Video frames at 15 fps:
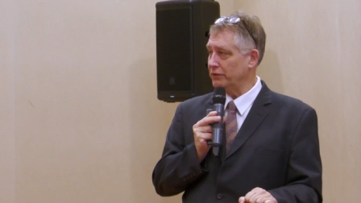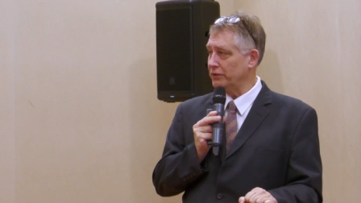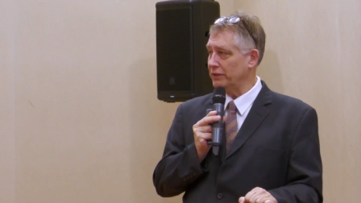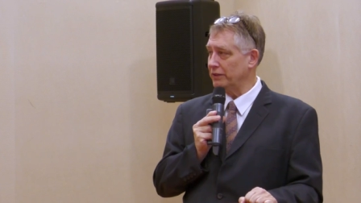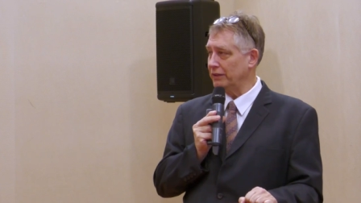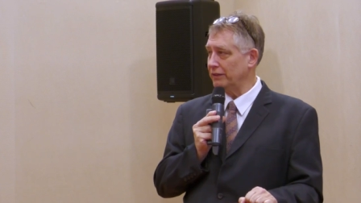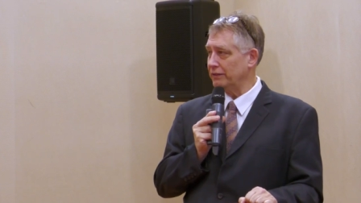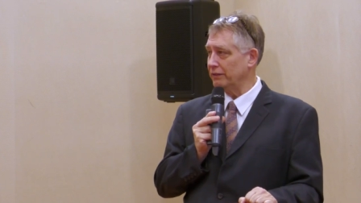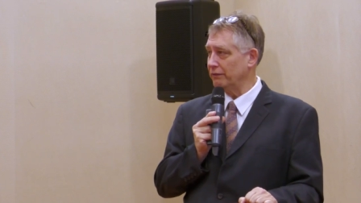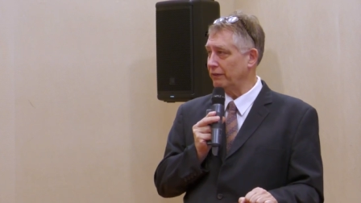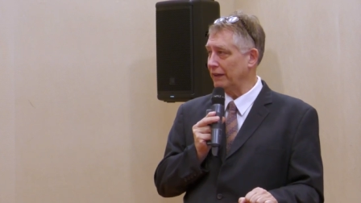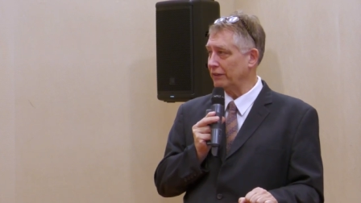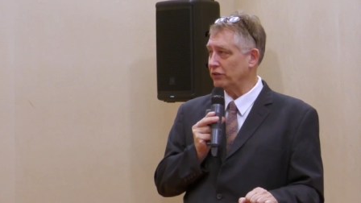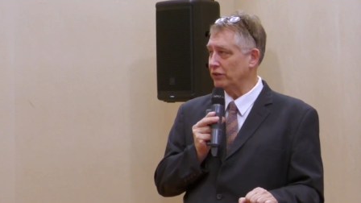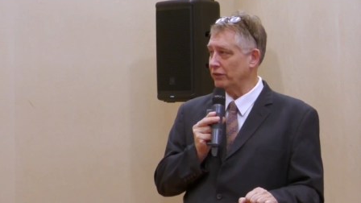for serious
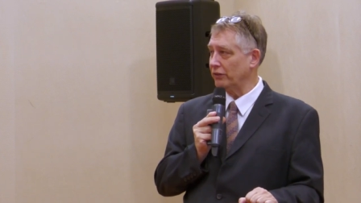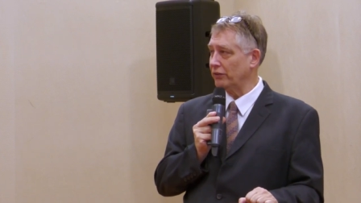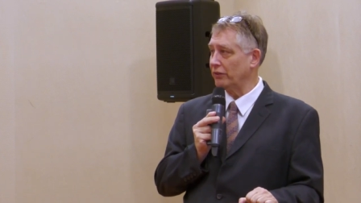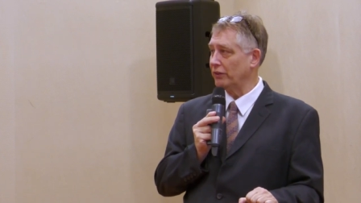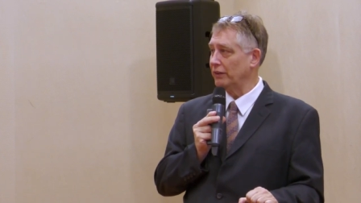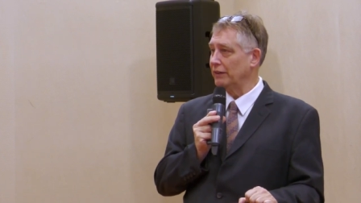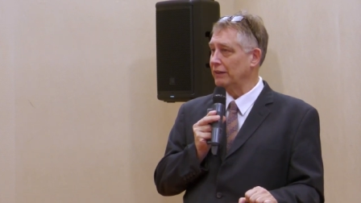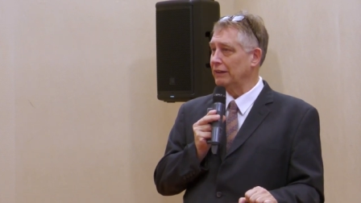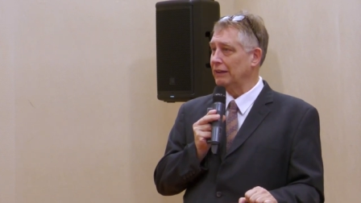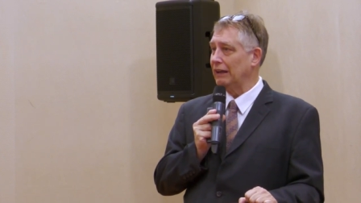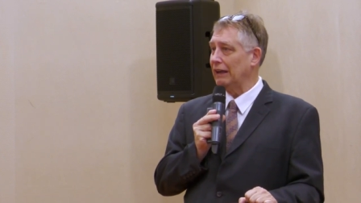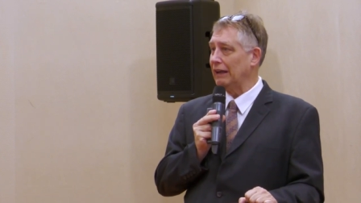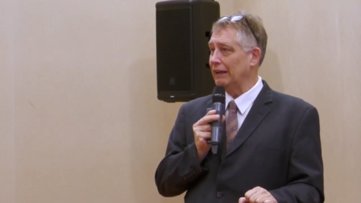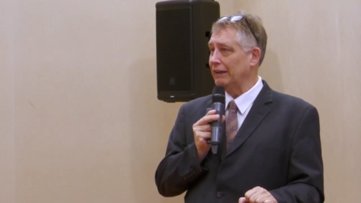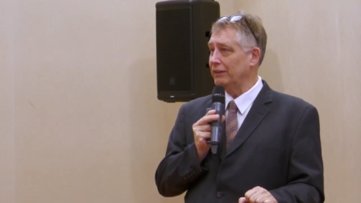infections,
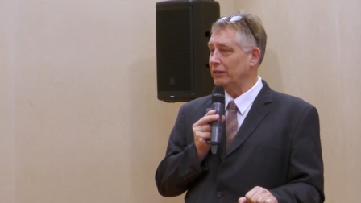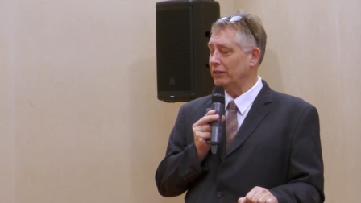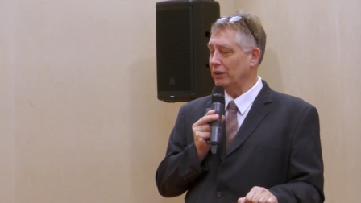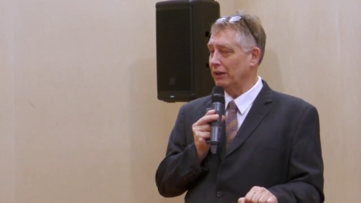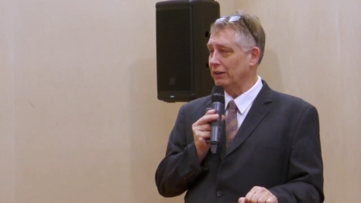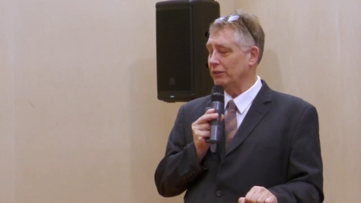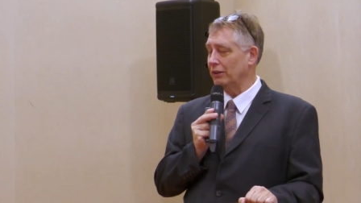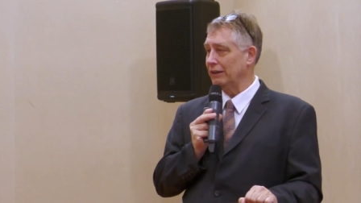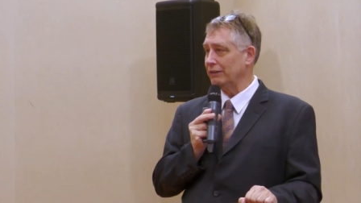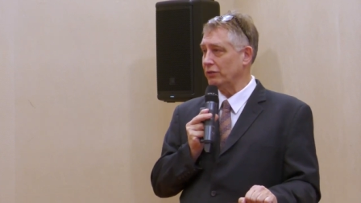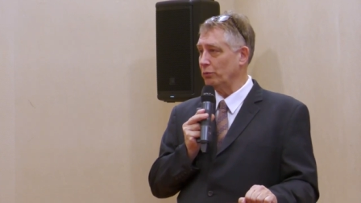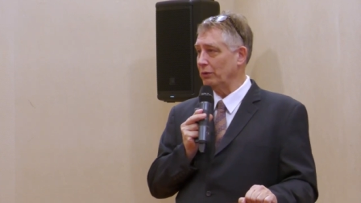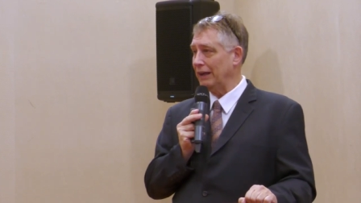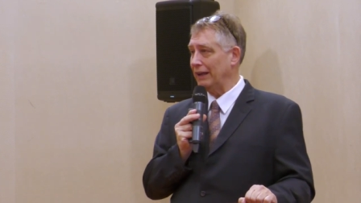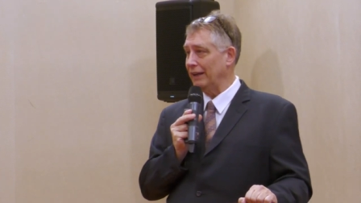and your doctor
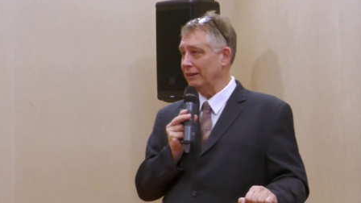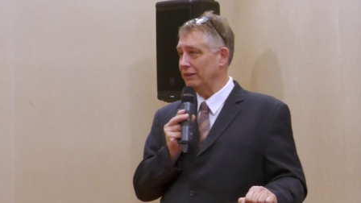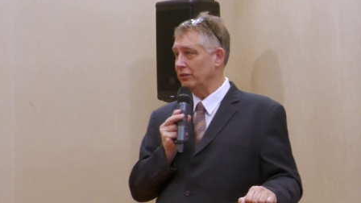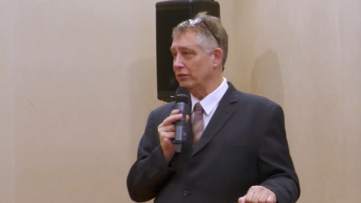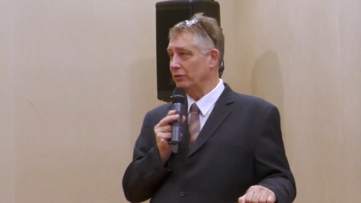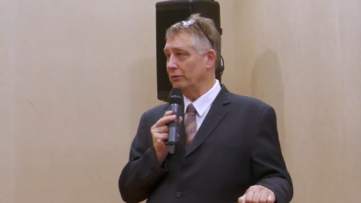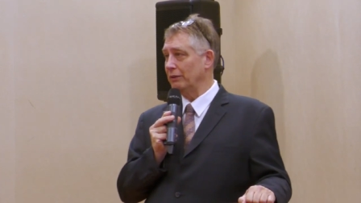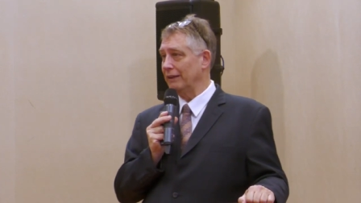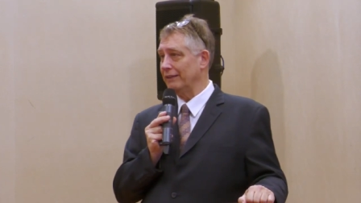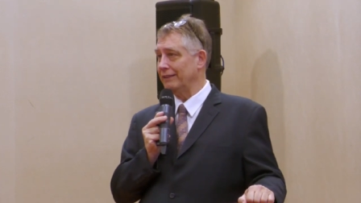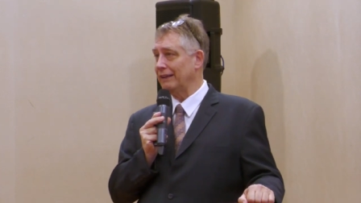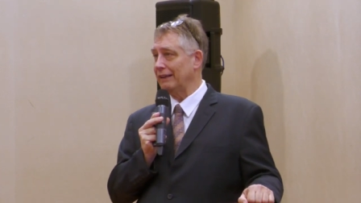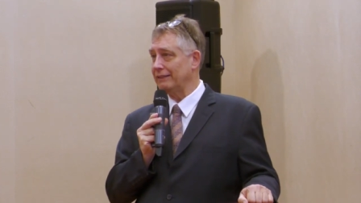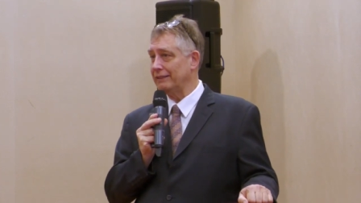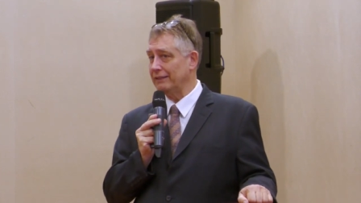has a way to
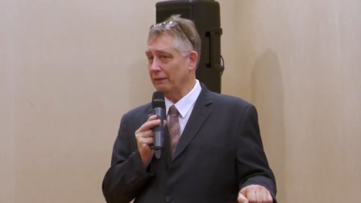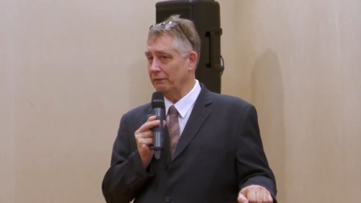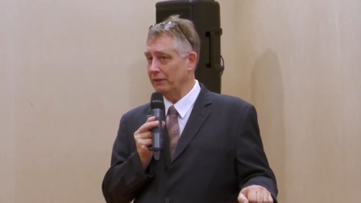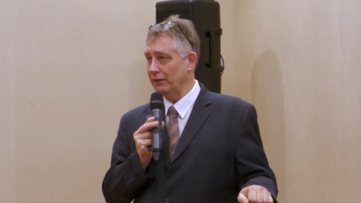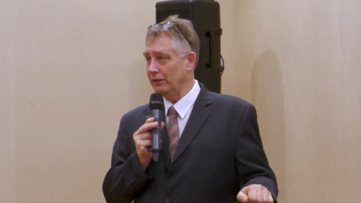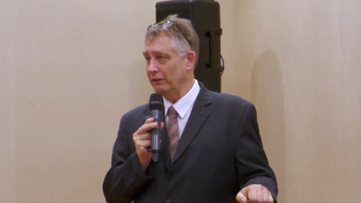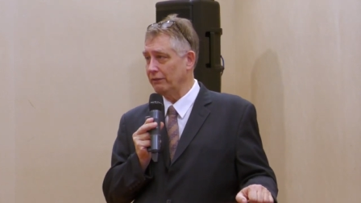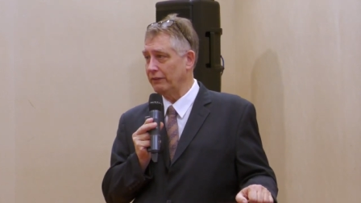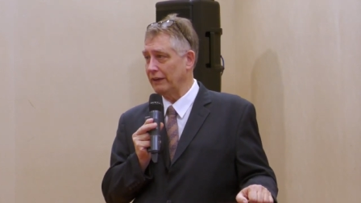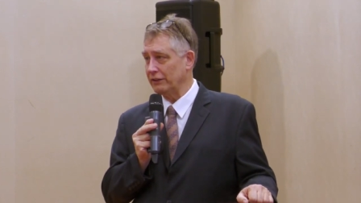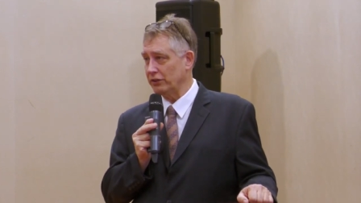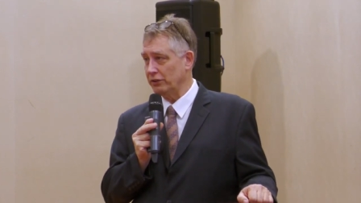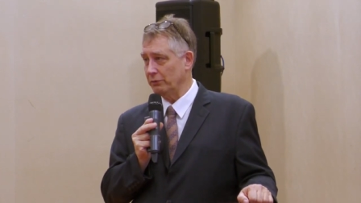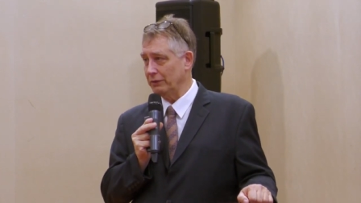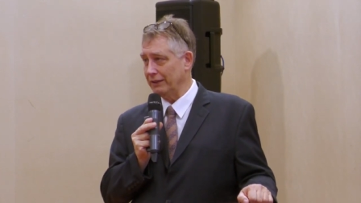assess some of your
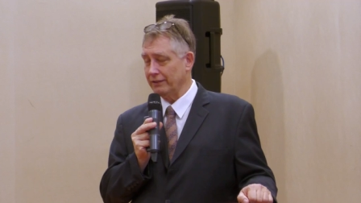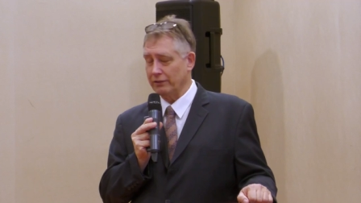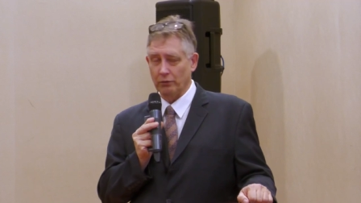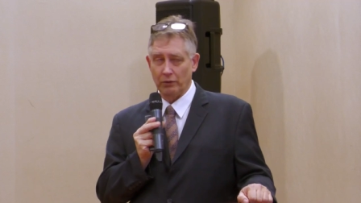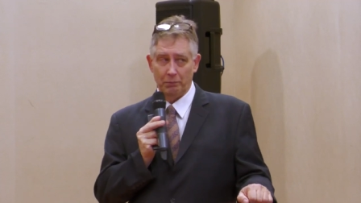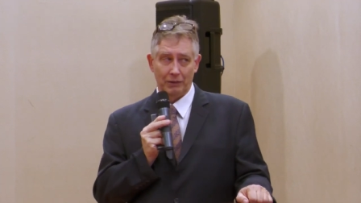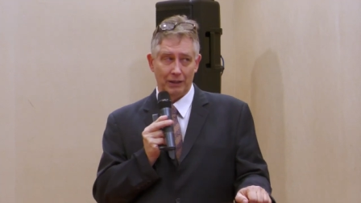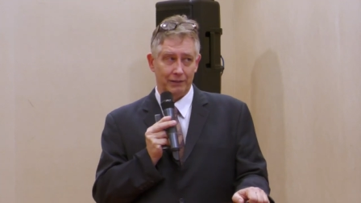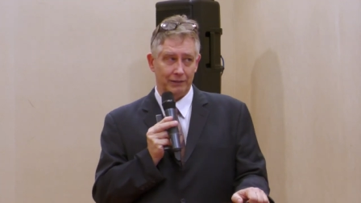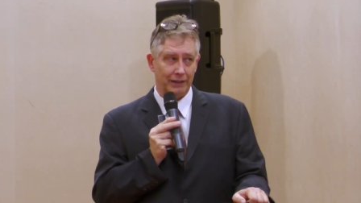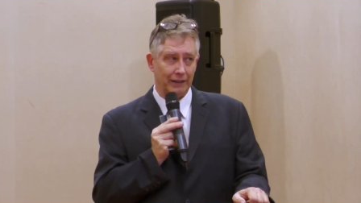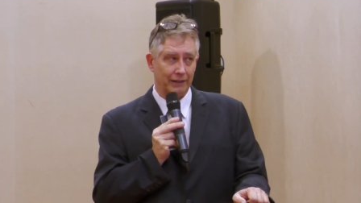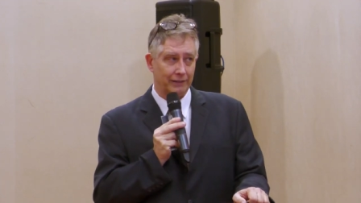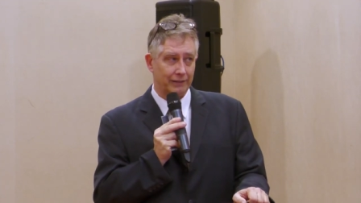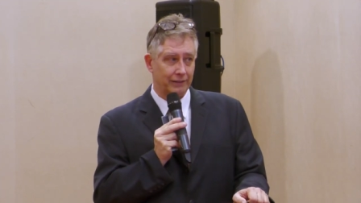infection risk with blood
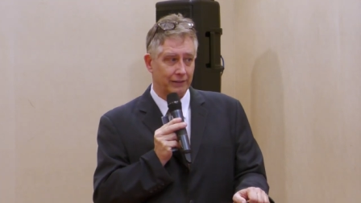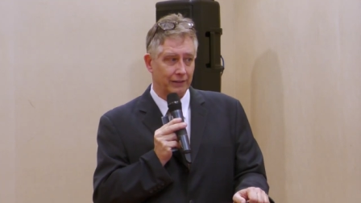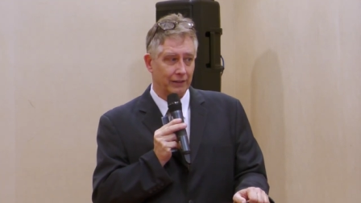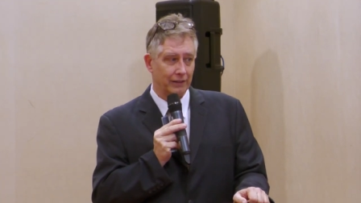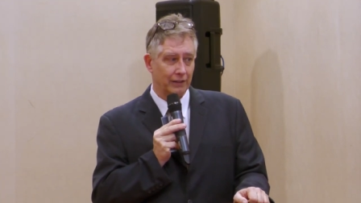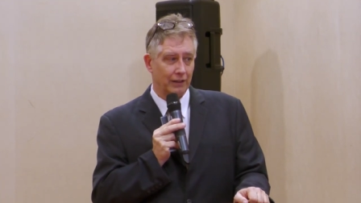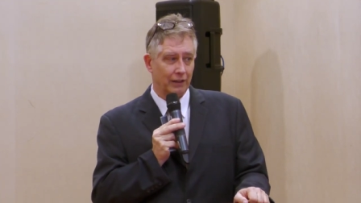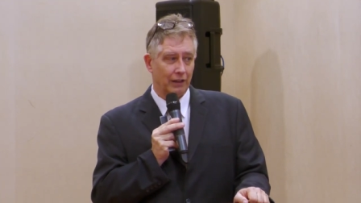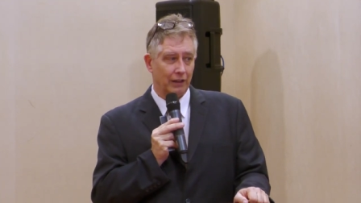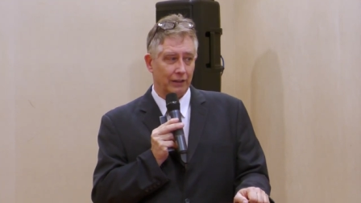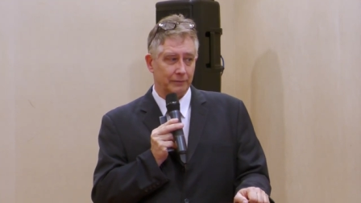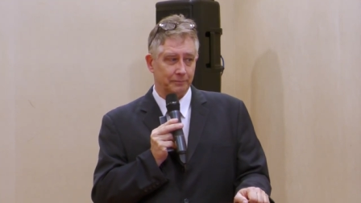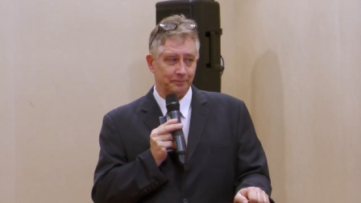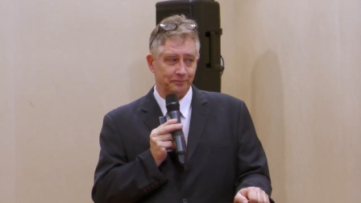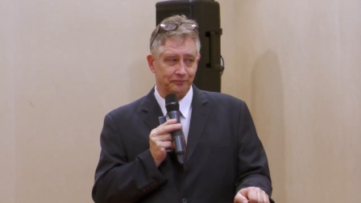tests.
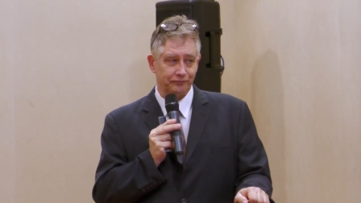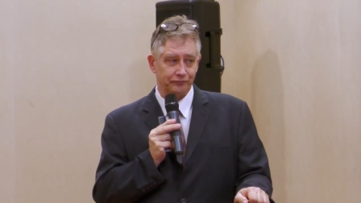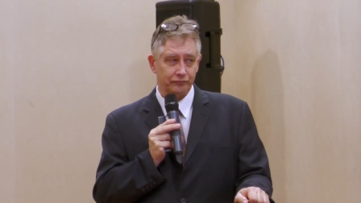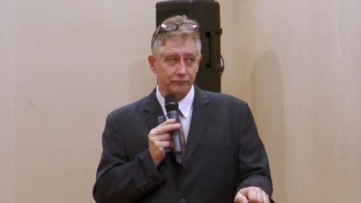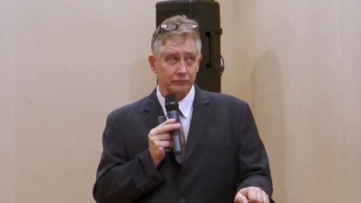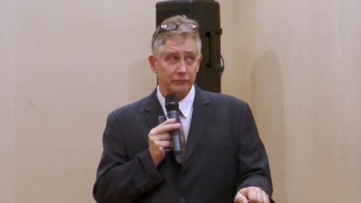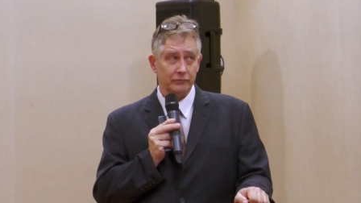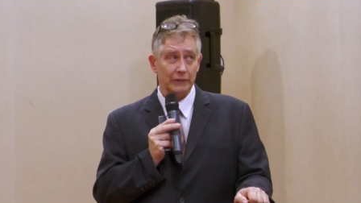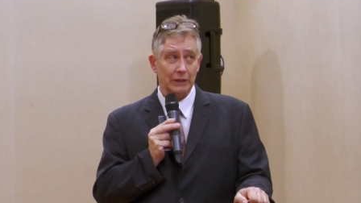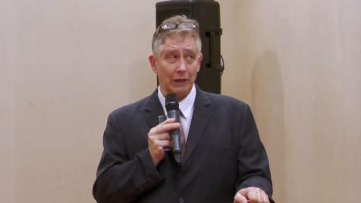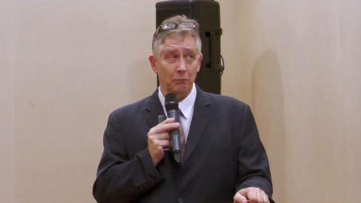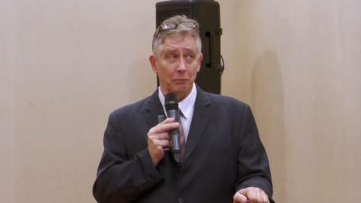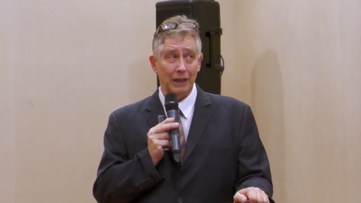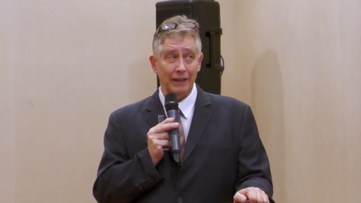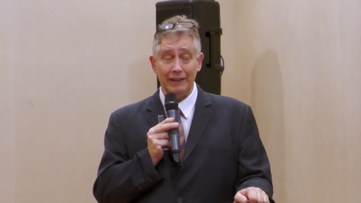Um,
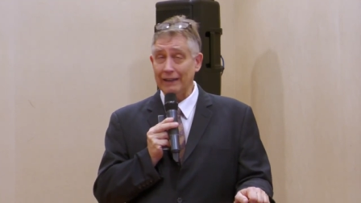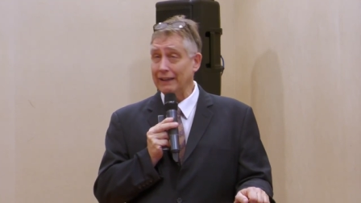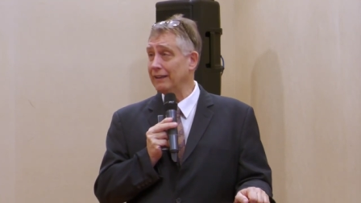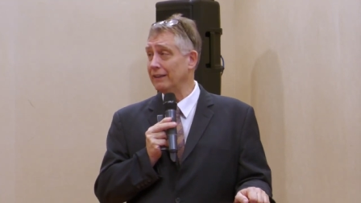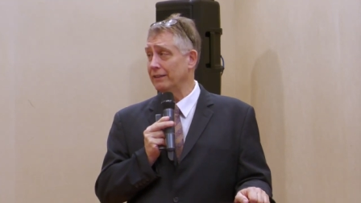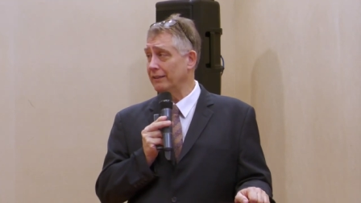But it